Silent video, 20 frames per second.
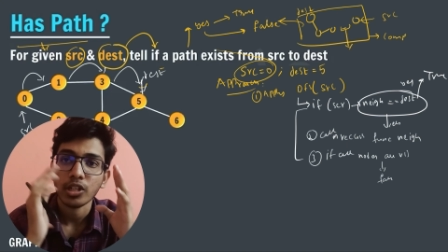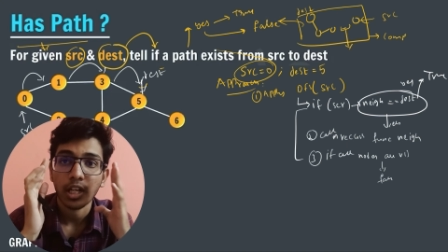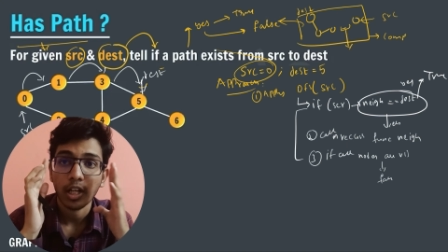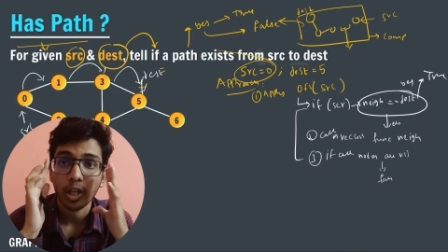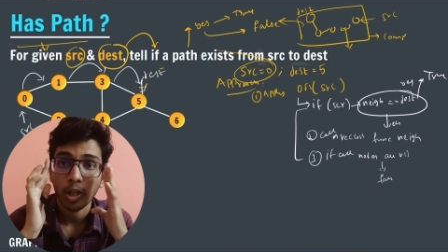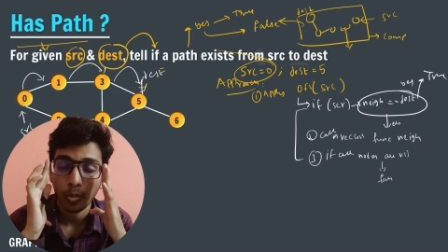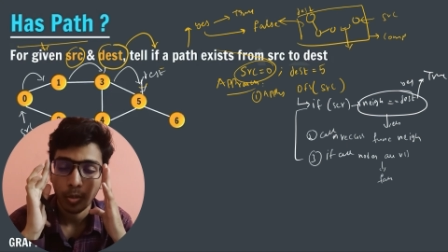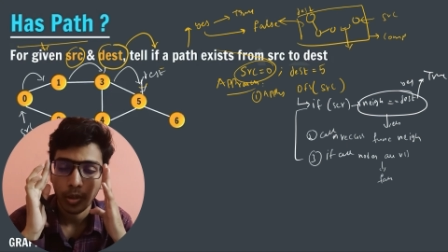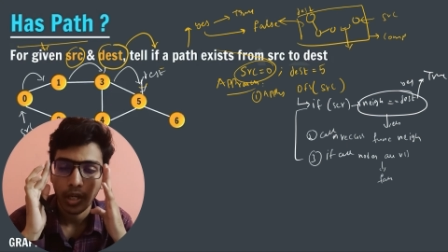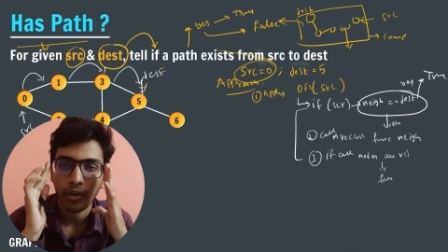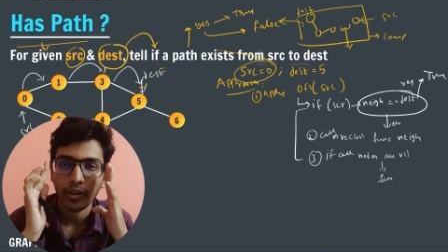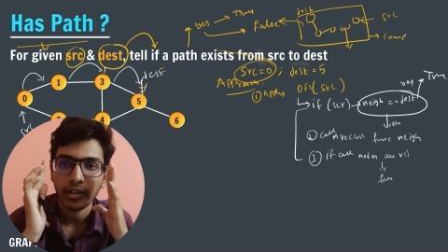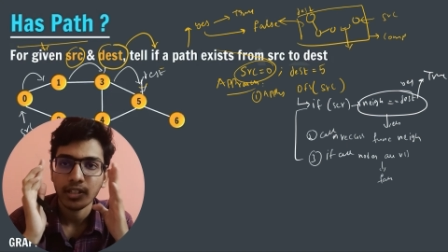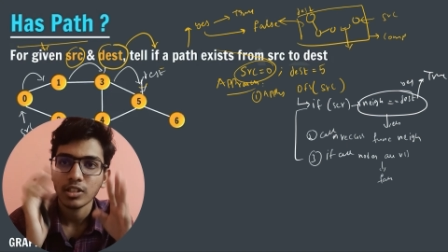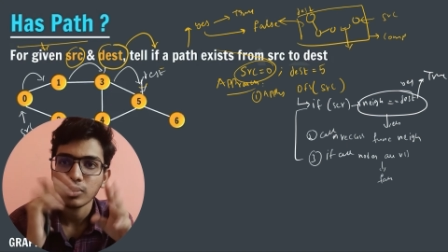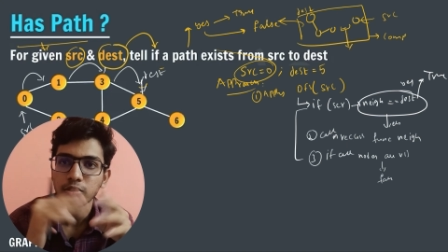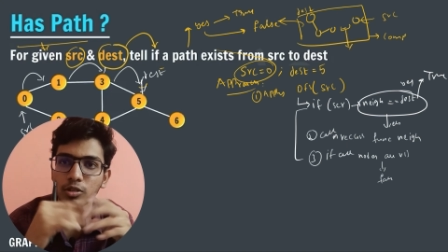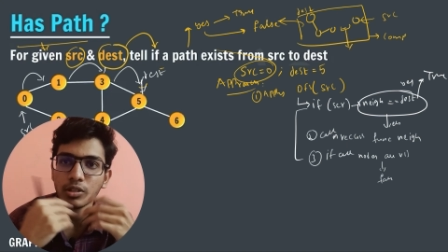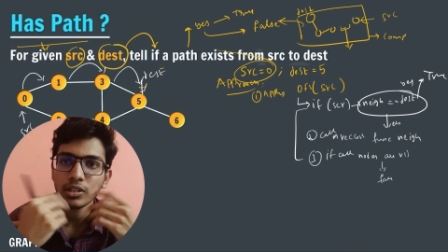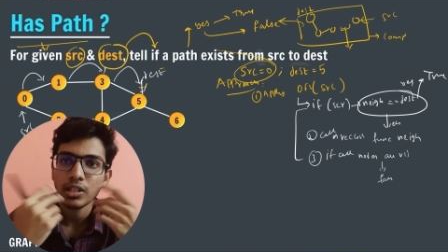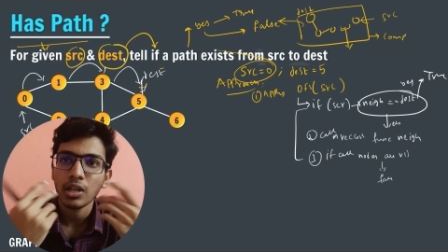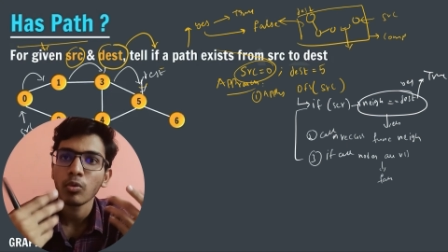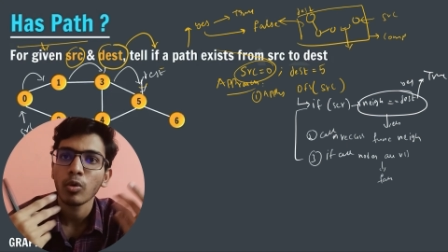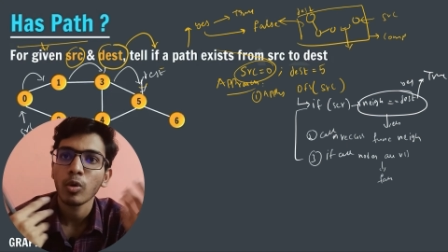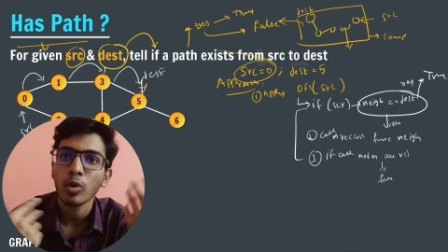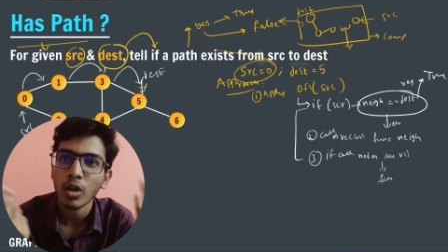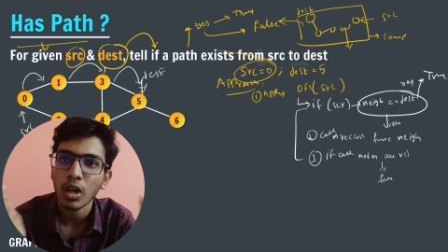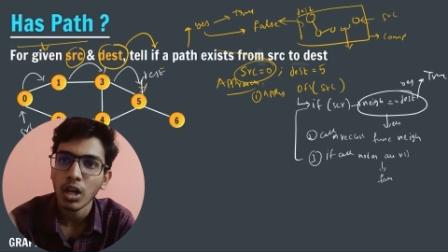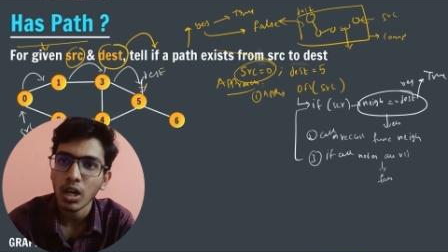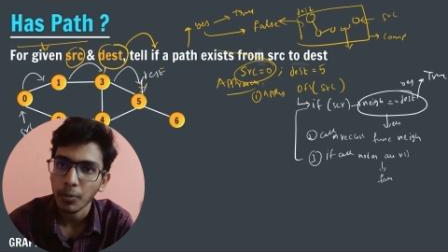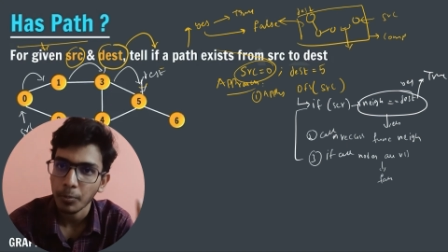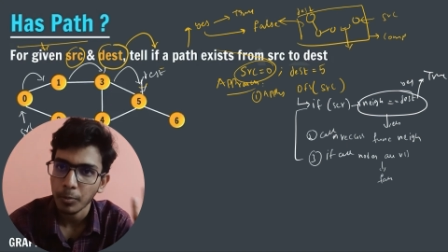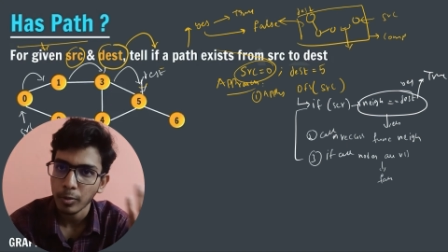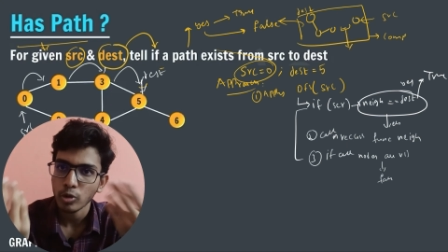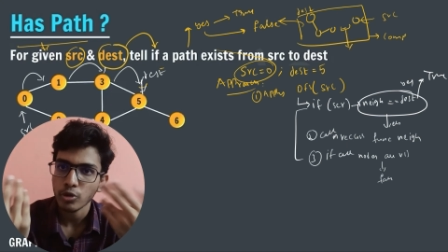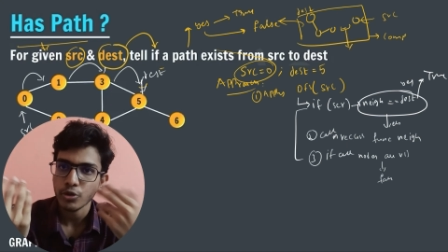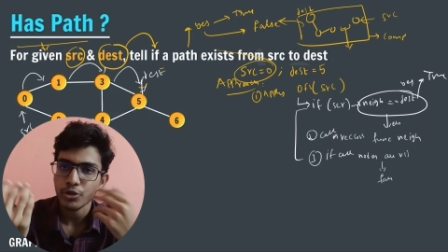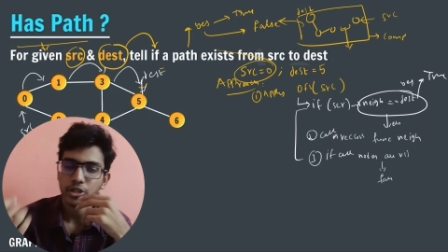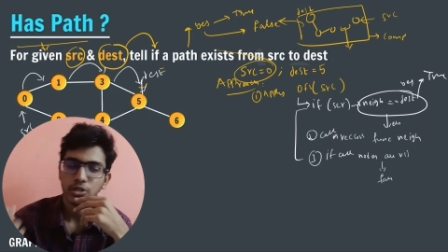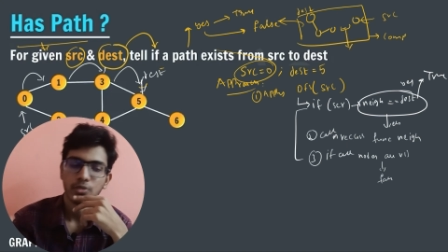I hope you have understood the overall
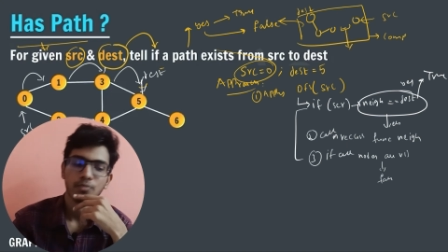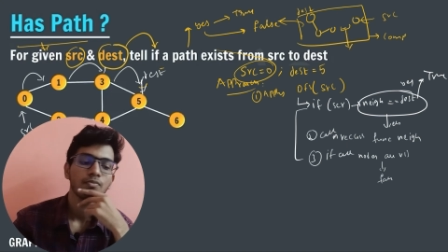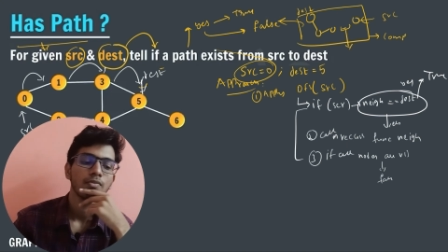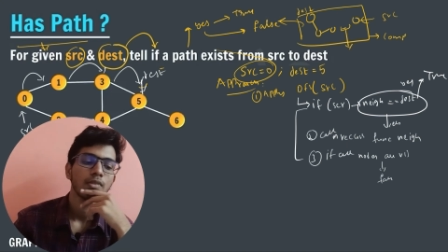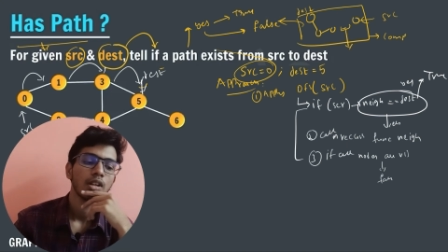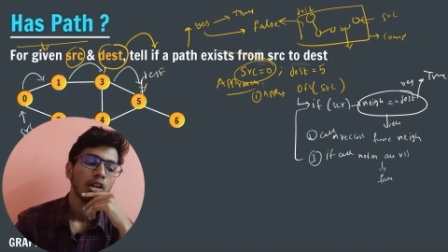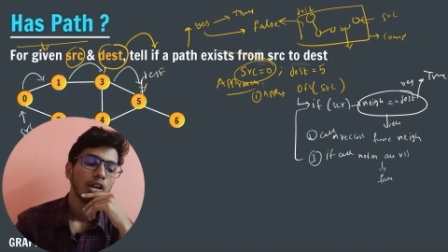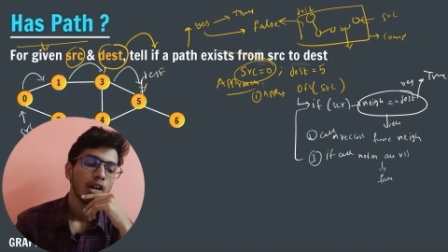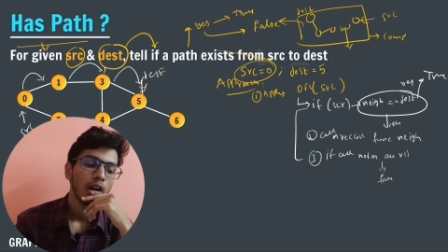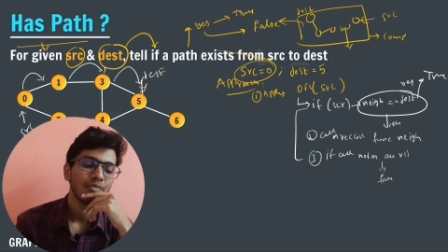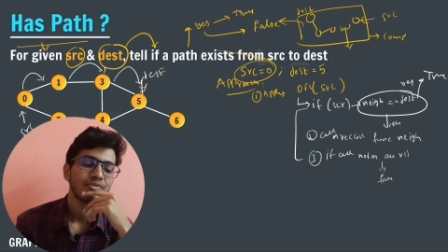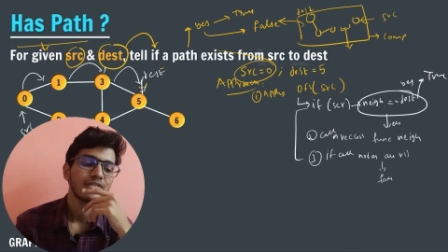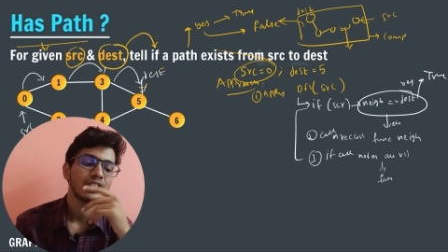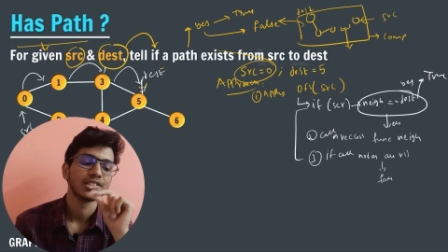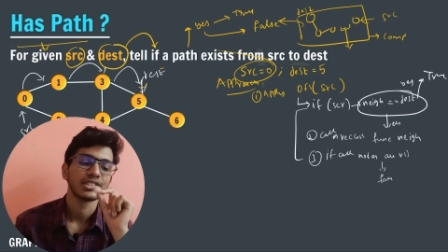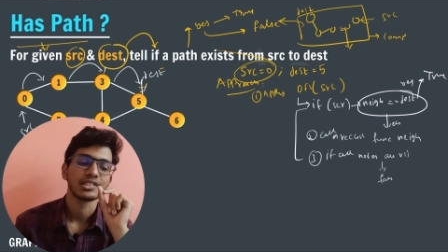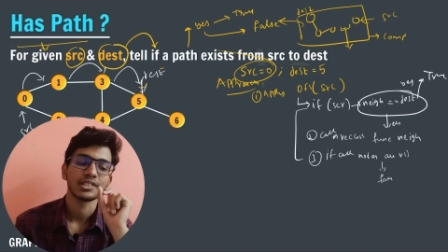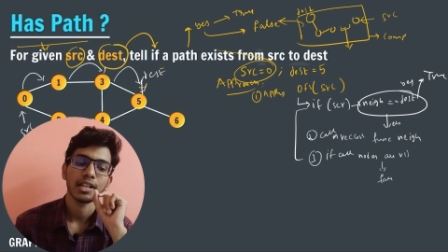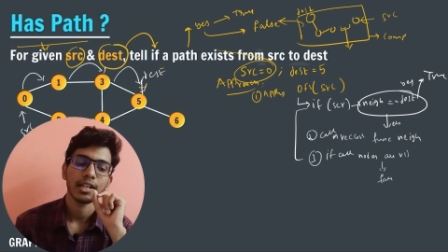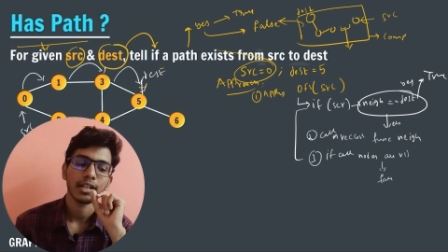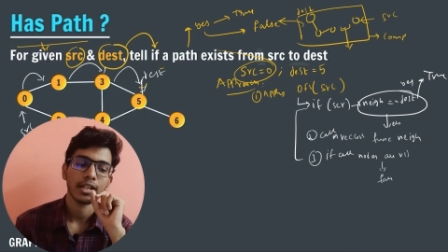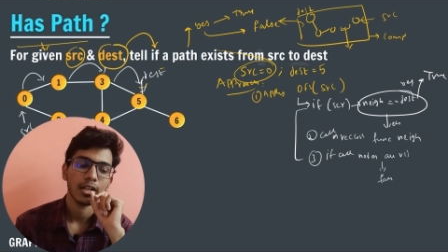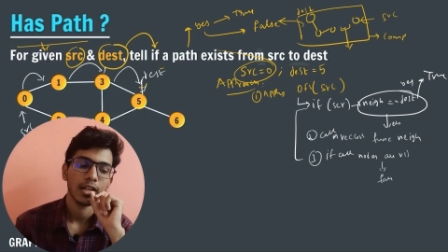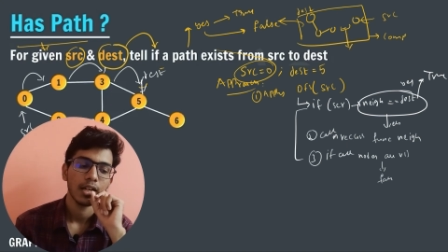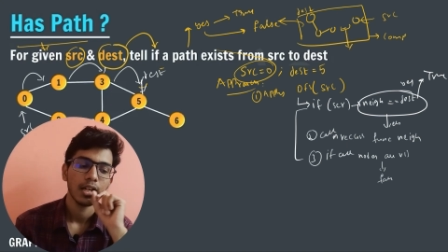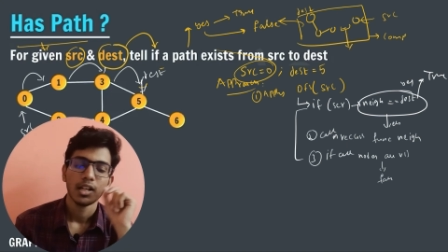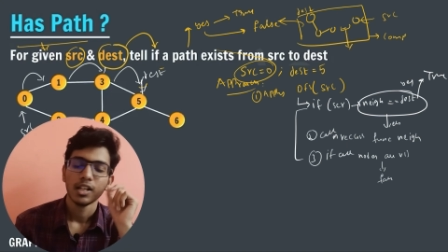approach of this thing.